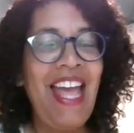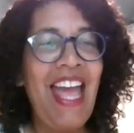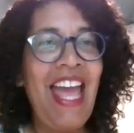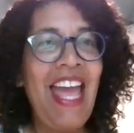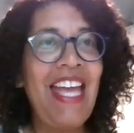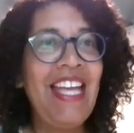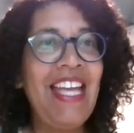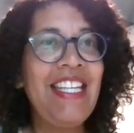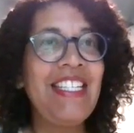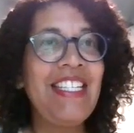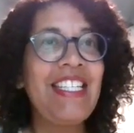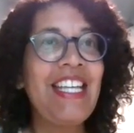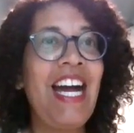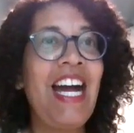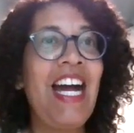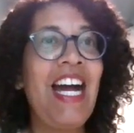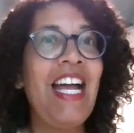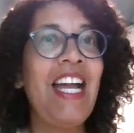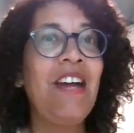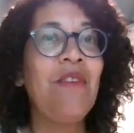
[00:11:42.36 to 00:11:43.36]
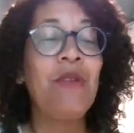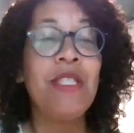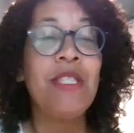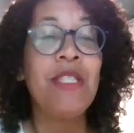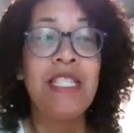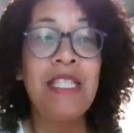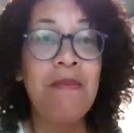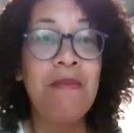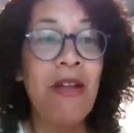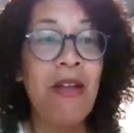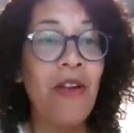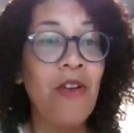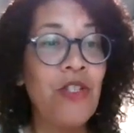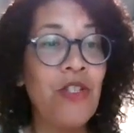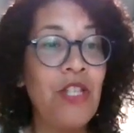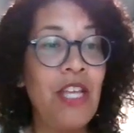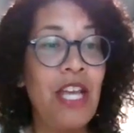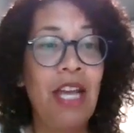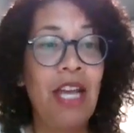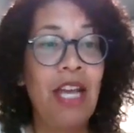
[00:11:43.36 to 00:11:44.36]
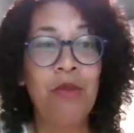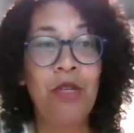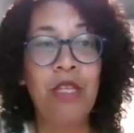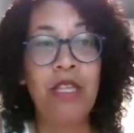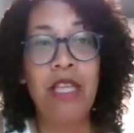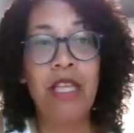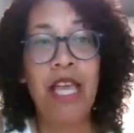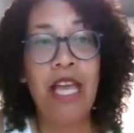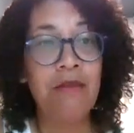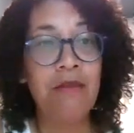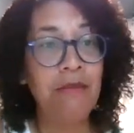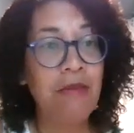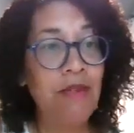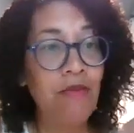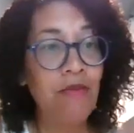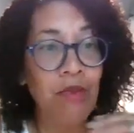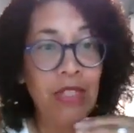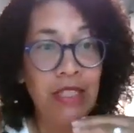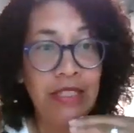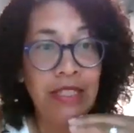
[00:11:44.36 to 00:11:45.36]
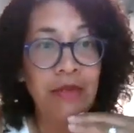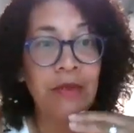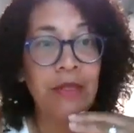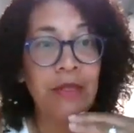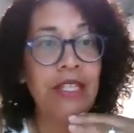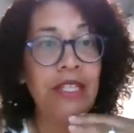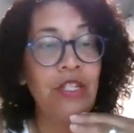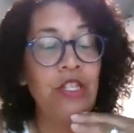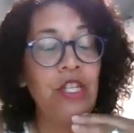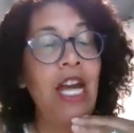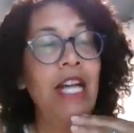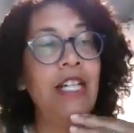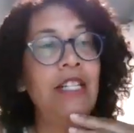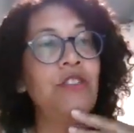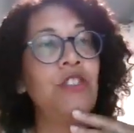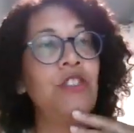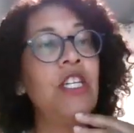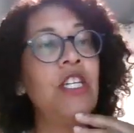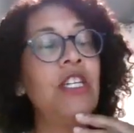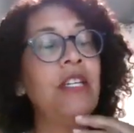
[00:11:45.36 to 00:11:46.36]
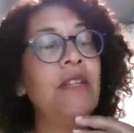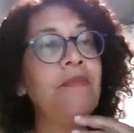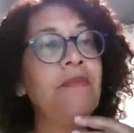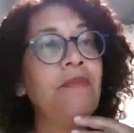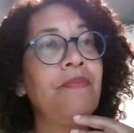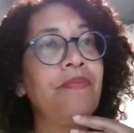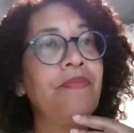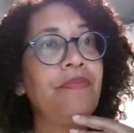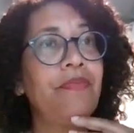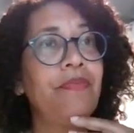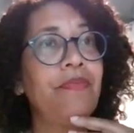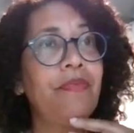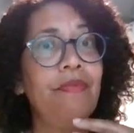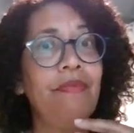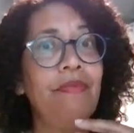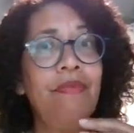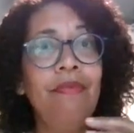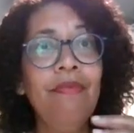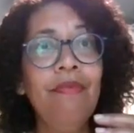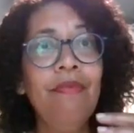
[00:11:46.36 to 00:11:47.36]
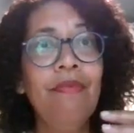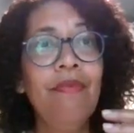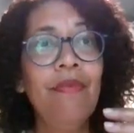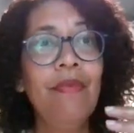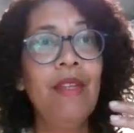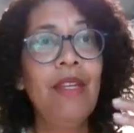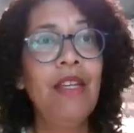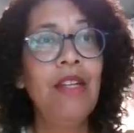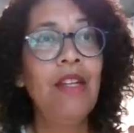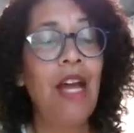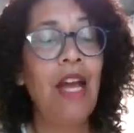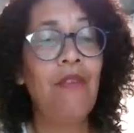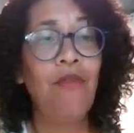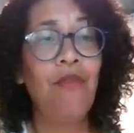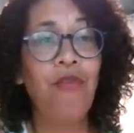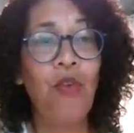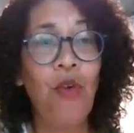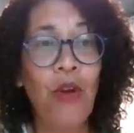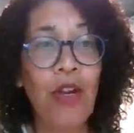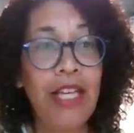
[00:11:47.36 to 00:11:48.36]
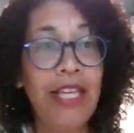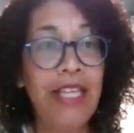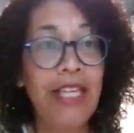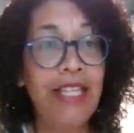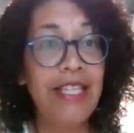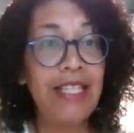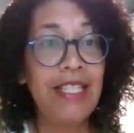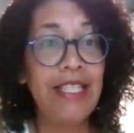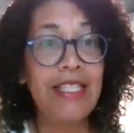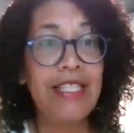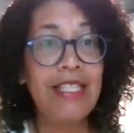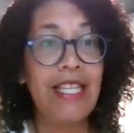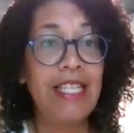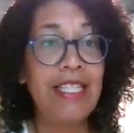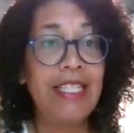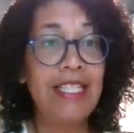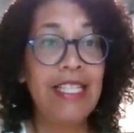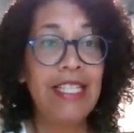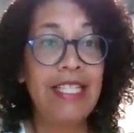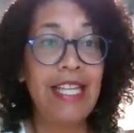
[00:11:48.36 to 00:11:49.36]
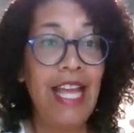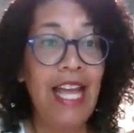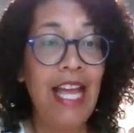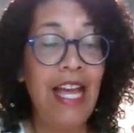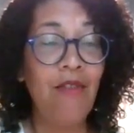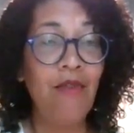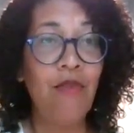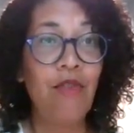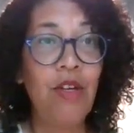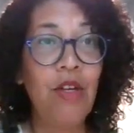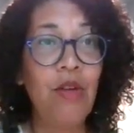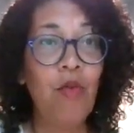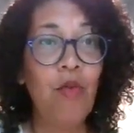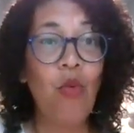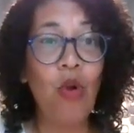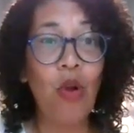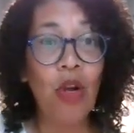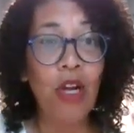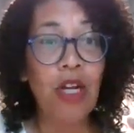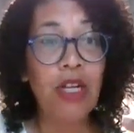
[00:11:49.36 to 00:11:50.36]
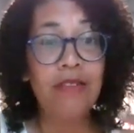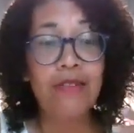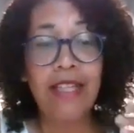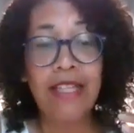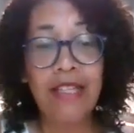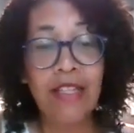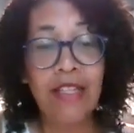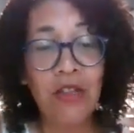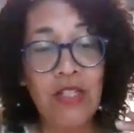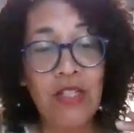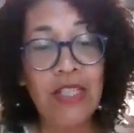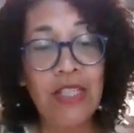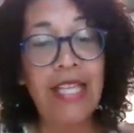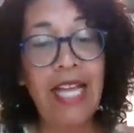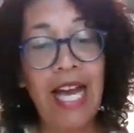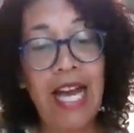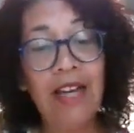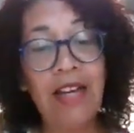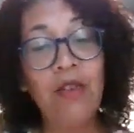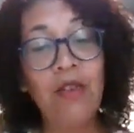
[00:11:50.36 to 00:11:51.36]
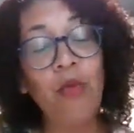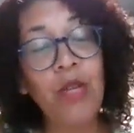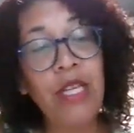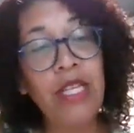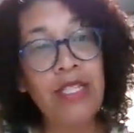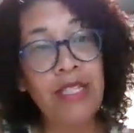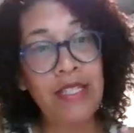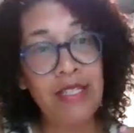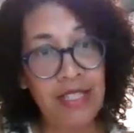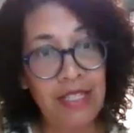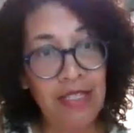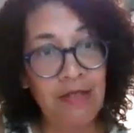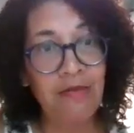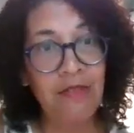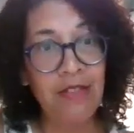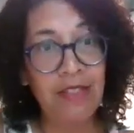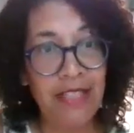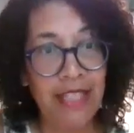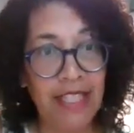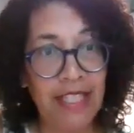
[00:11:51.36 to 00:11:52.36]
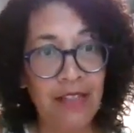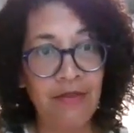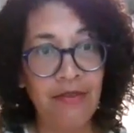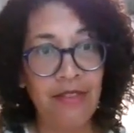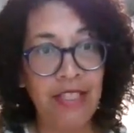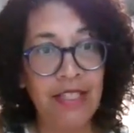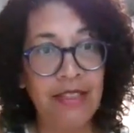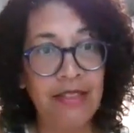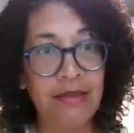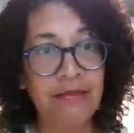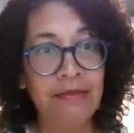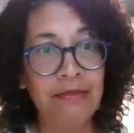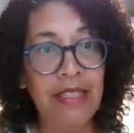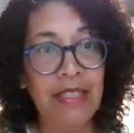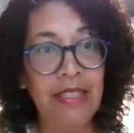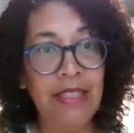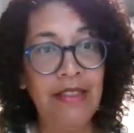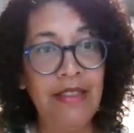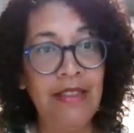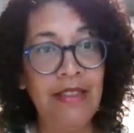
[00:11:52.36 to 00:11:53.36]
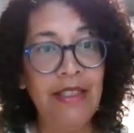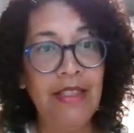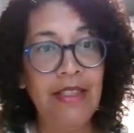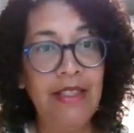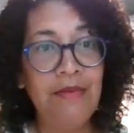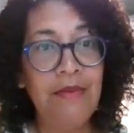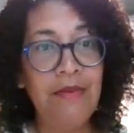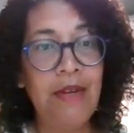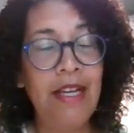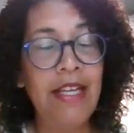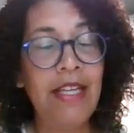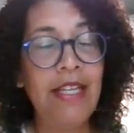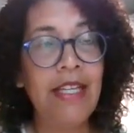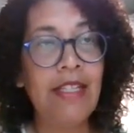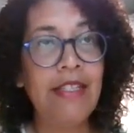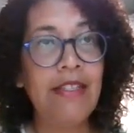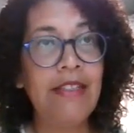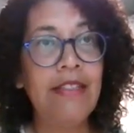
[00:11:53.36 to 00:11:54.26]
And I was in a marriage that had been really, really challenging. Had 4 kids, didn't have work. Like, there's a lot of reasons to feel like a victim, right?